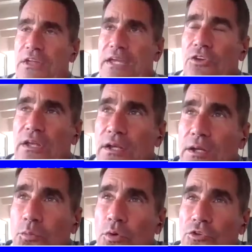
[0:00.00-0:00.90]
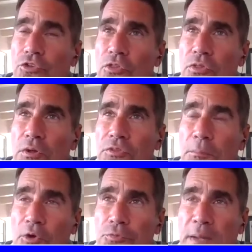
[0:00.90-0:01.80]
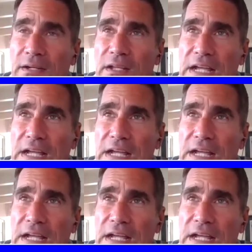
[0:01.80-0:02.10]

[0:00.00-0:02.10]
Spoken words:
so I think it was the most